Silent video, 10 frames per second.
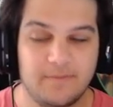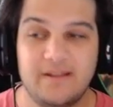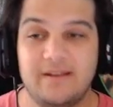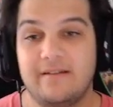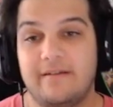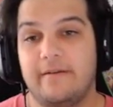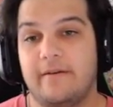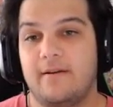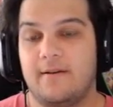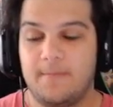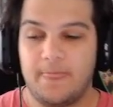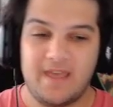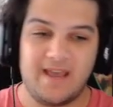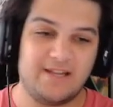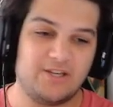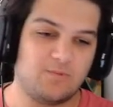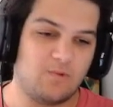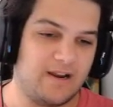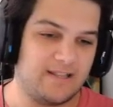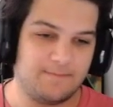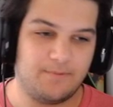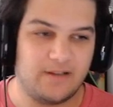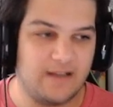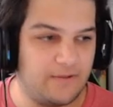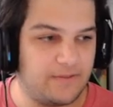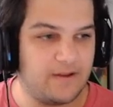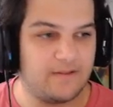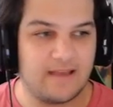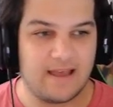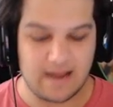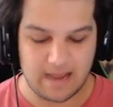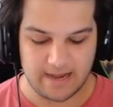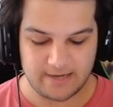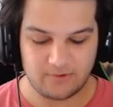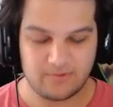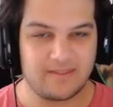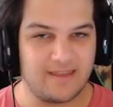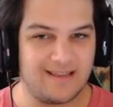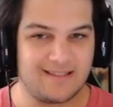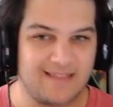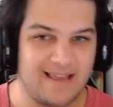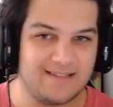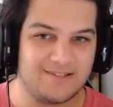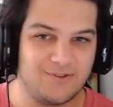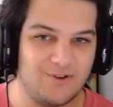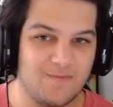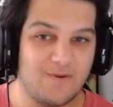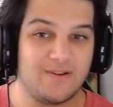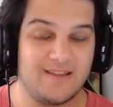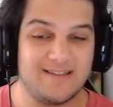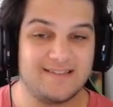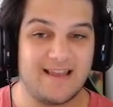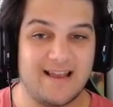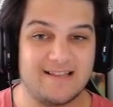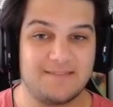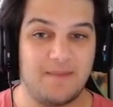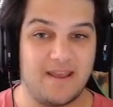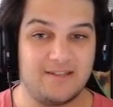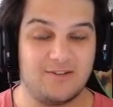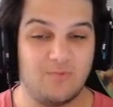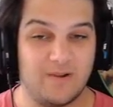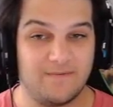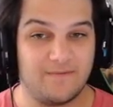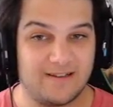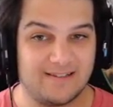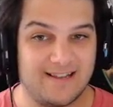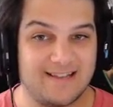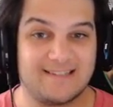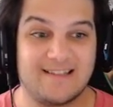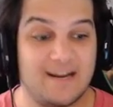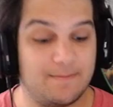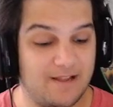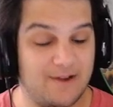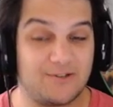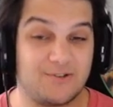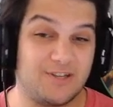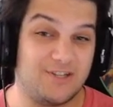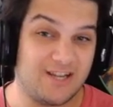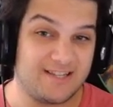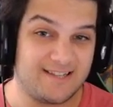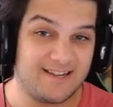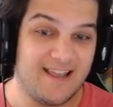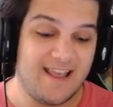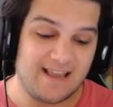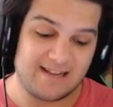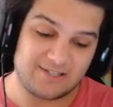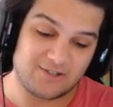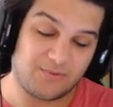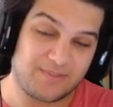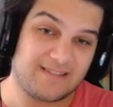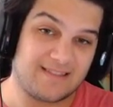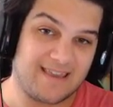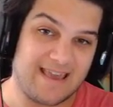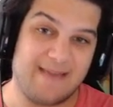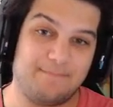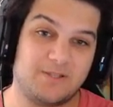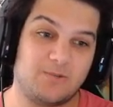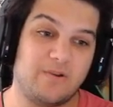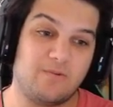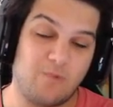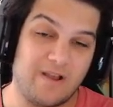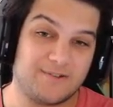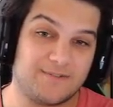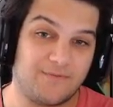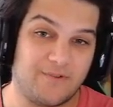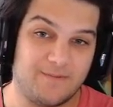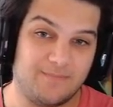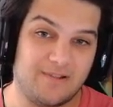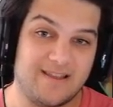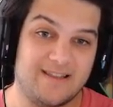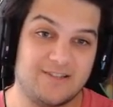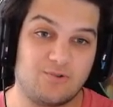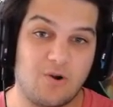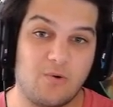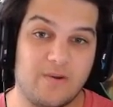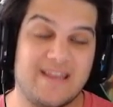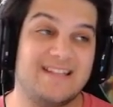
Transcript: But I just wanted to put it out there that I don't think that studio mode is as pay-to-win friendly as a lot of players are suggesting, and I don't think the gap between whales and free-to-play is growing an